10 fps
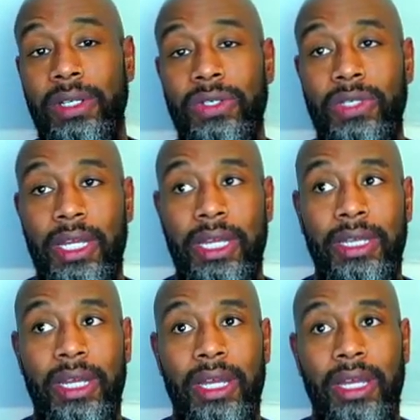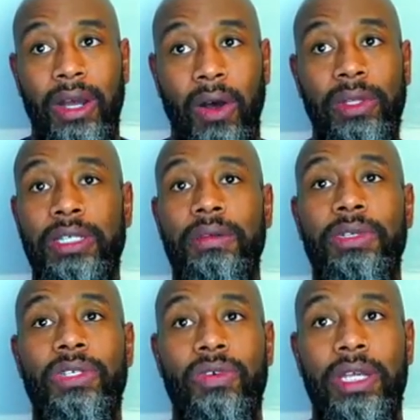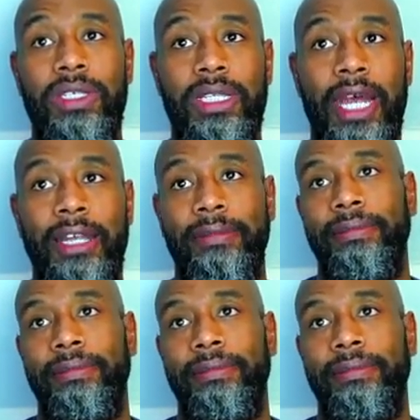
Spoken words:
you're saying, only demonstrates that